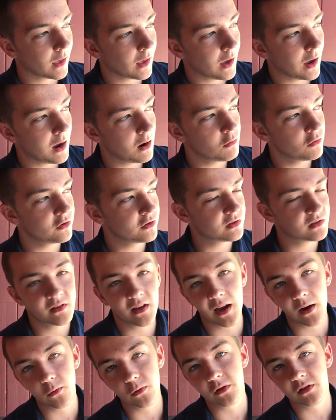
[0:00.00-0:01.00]
I
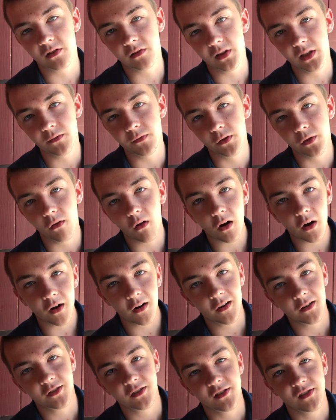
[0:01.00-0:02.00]
was living
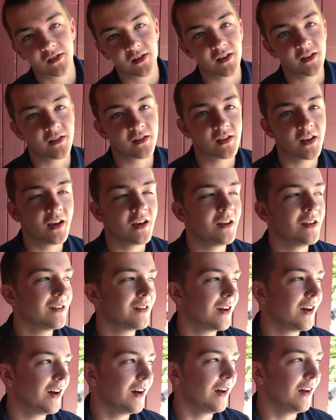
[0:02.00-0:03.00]
large, as they say.
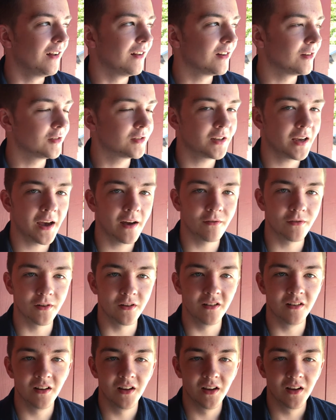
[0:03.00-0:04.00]
I was
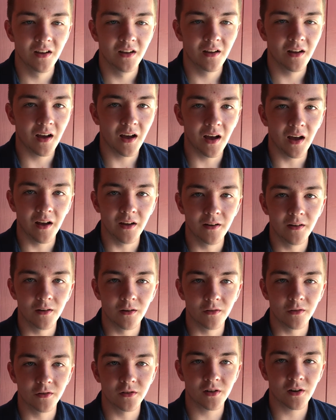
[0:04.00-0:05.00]
having, you
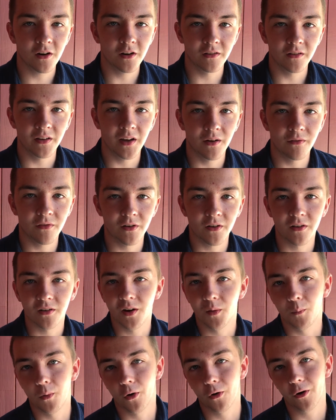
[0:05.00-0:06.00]
know, there's hardly ever
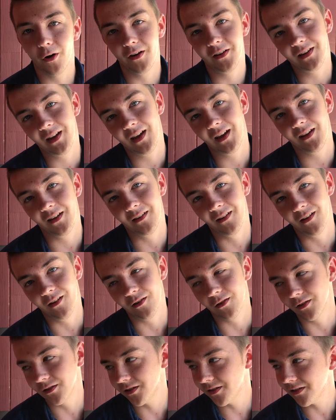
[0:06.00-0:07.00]
a boring day, you
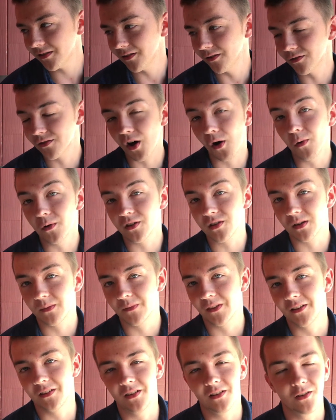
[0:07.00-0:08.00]
know, as there's always
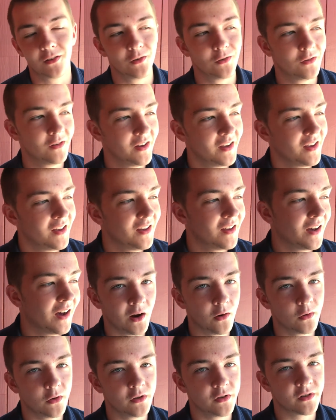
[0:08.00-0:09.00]
something to do.
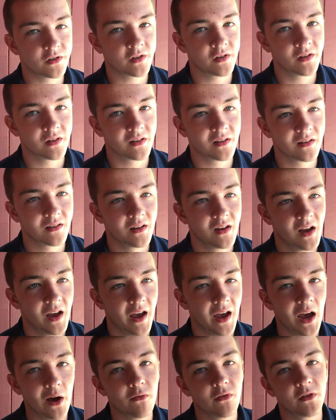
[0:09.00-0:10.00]
I was
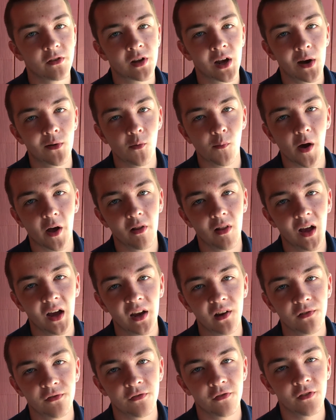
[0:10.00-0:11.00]
having the time of my
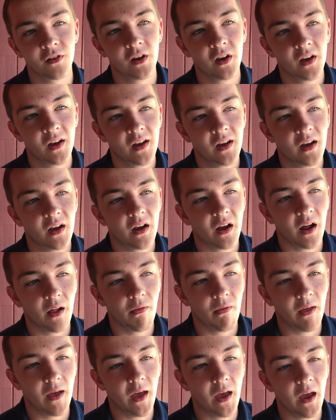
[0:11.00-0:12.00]
life,
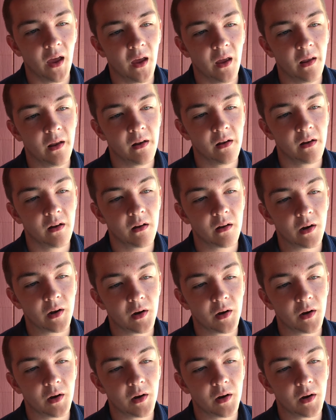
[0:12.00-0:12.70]
and then